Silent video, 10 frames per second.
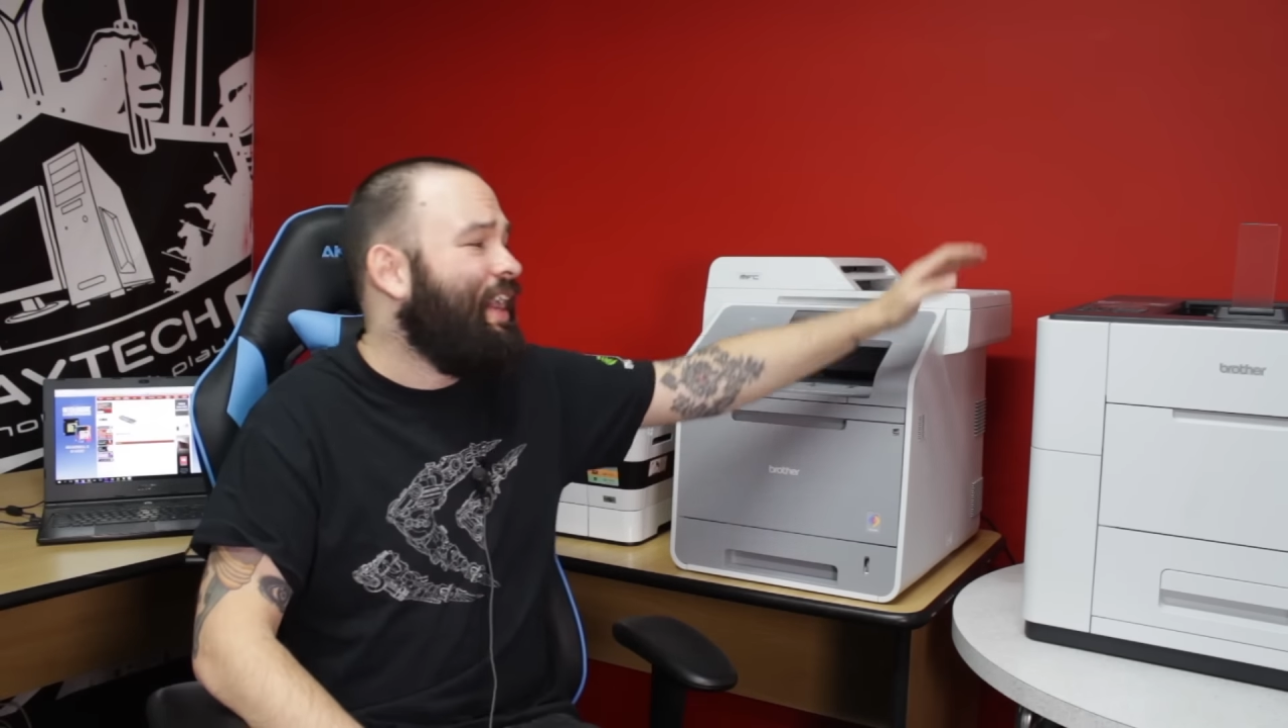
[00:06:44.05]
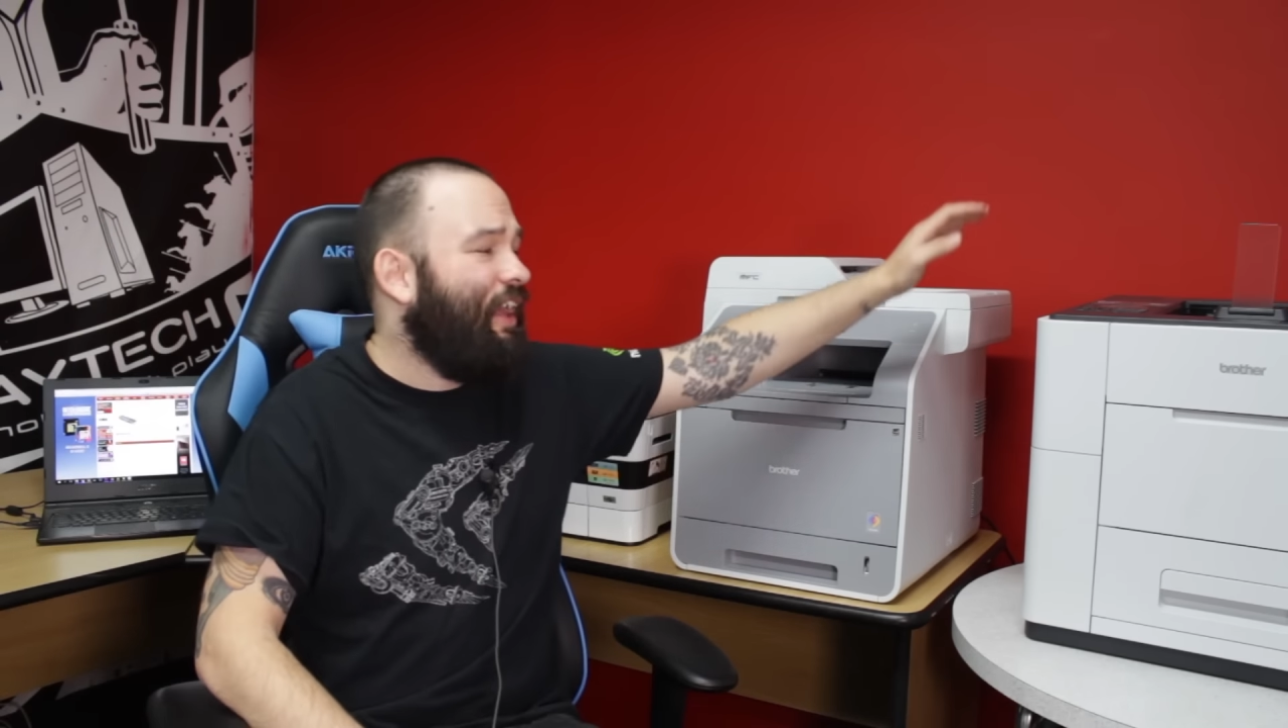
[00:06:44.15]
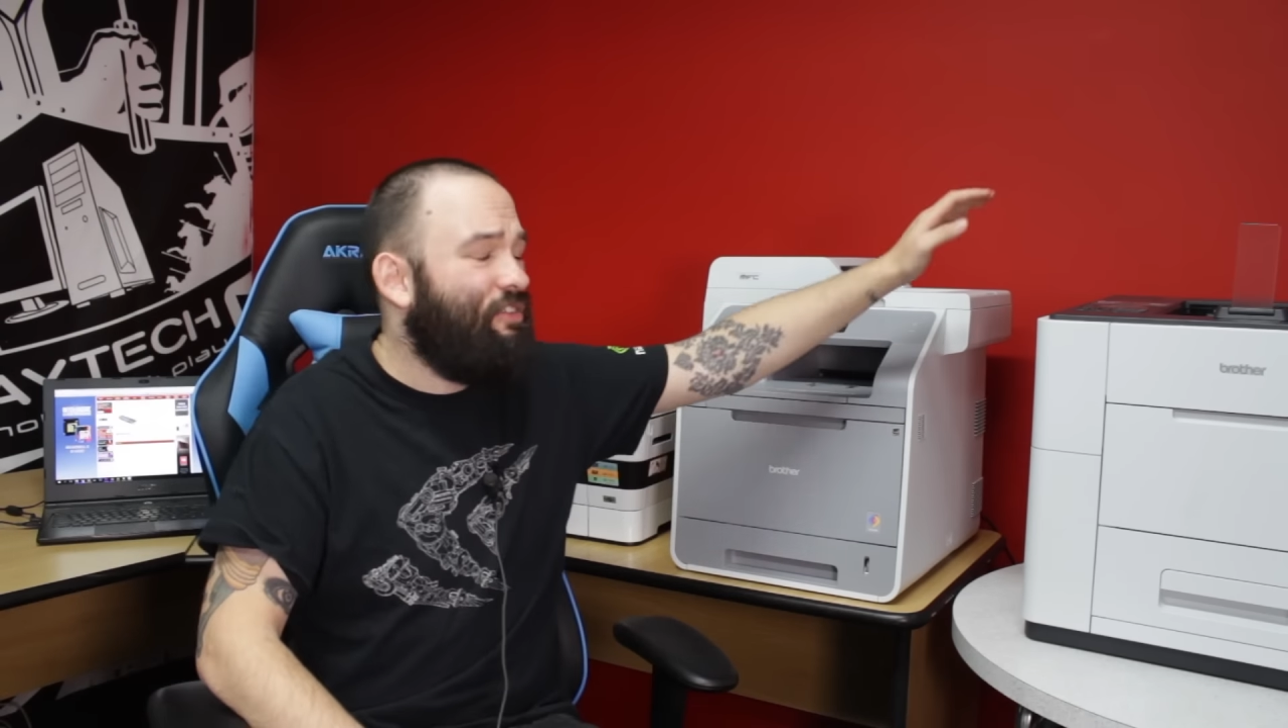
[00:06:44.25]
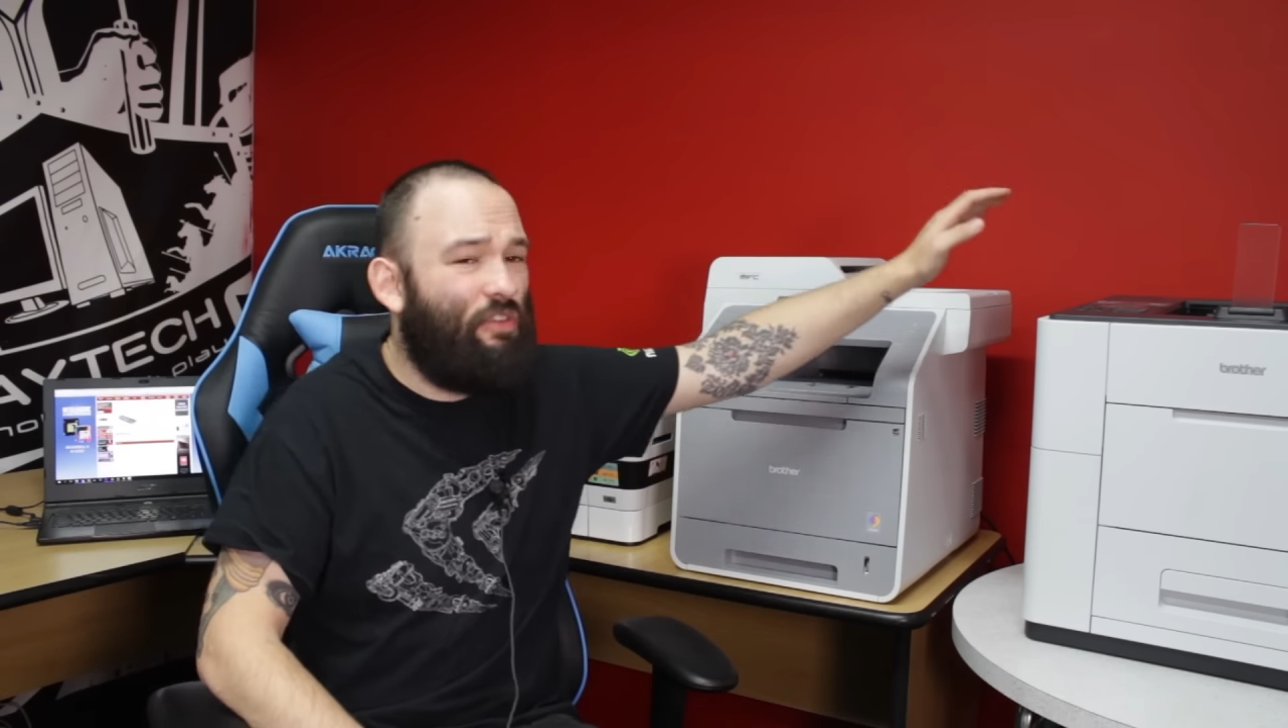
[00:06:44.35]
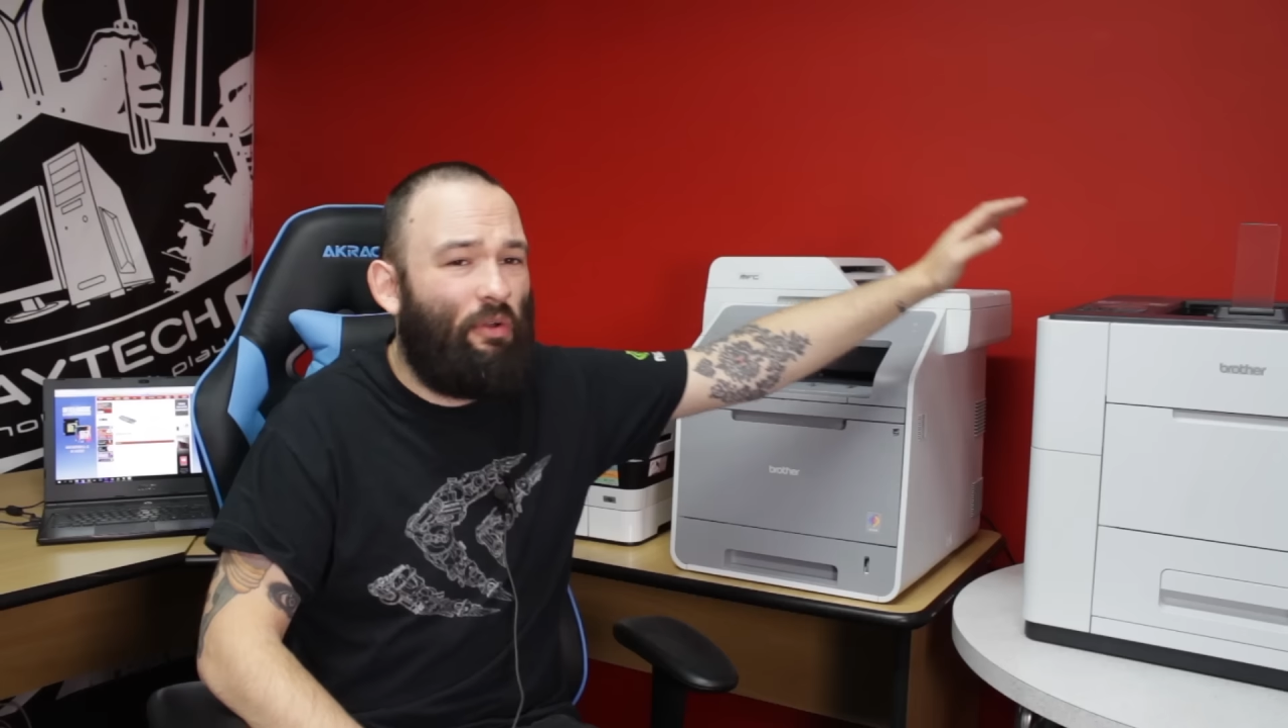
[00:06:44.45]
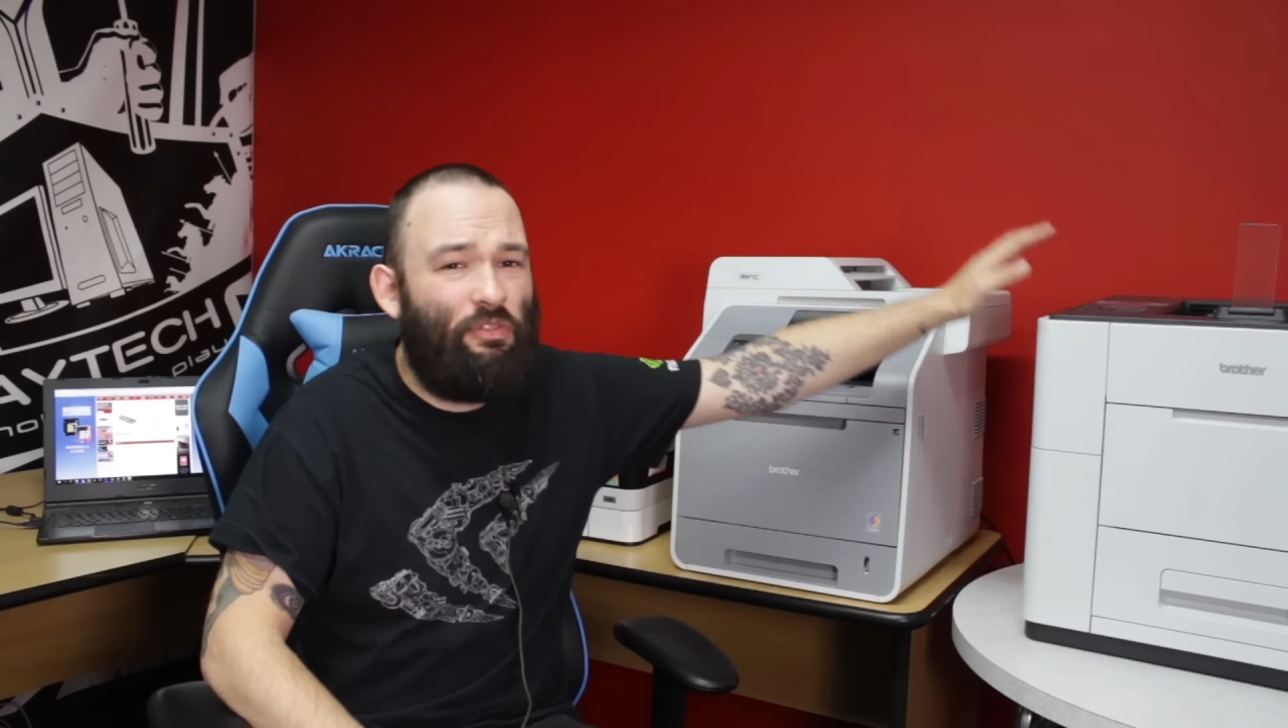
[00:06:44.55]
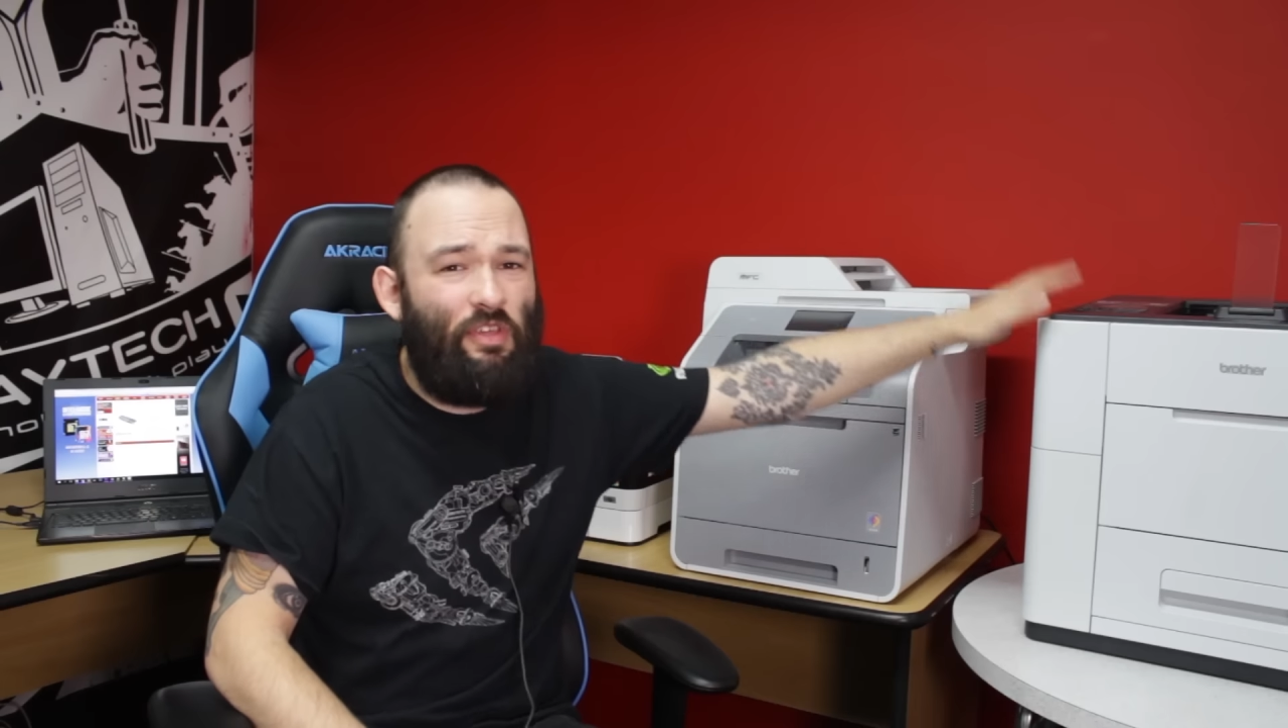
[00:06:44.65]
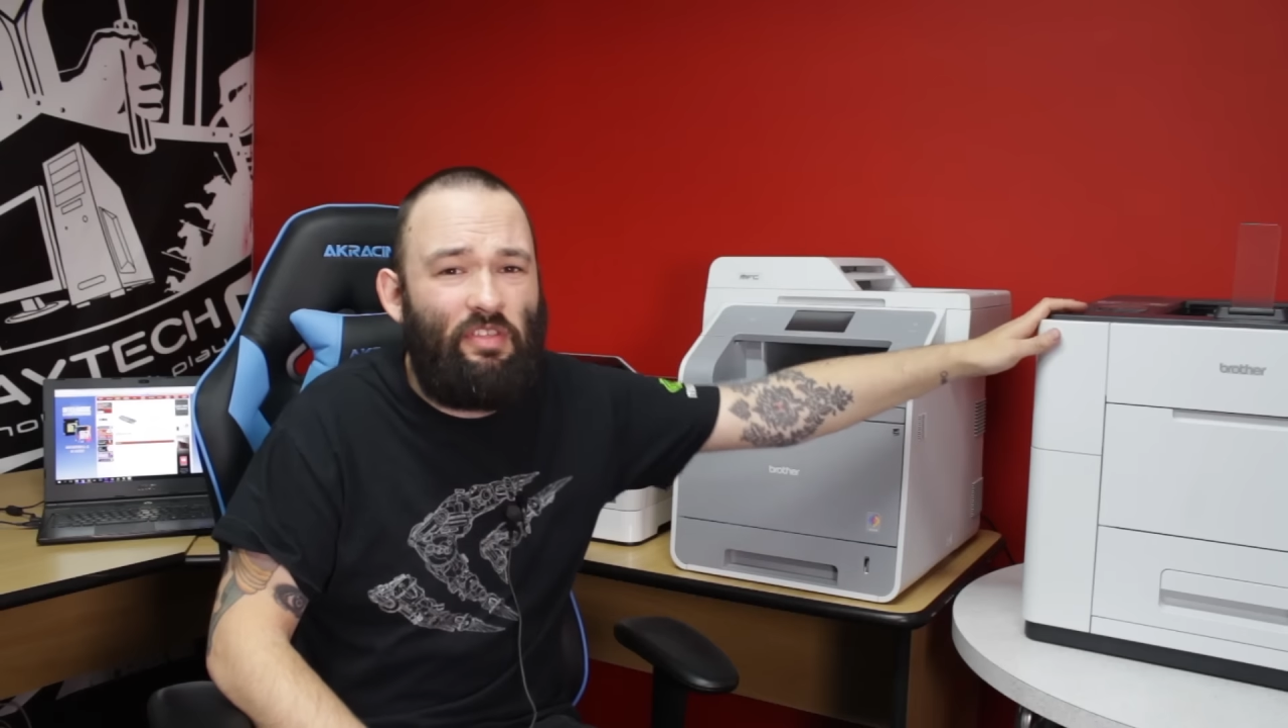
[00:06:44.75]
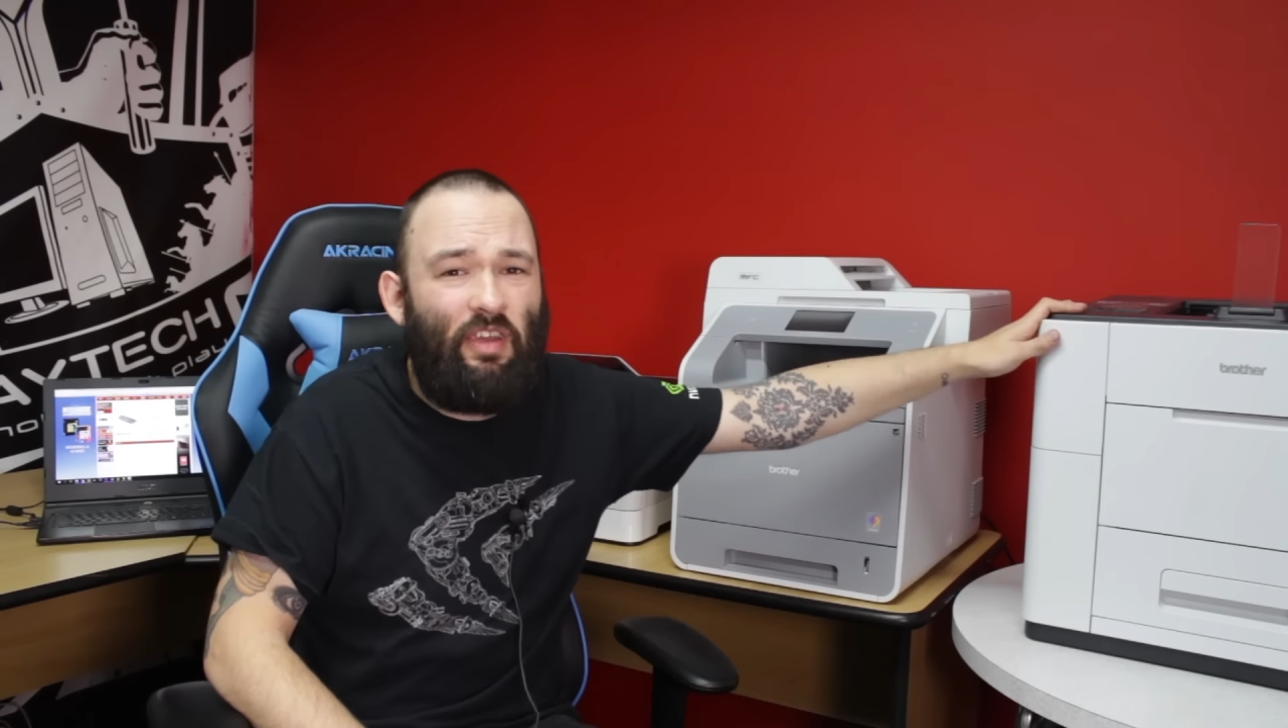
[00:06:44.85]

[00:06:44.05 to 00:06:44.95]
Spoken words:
And so this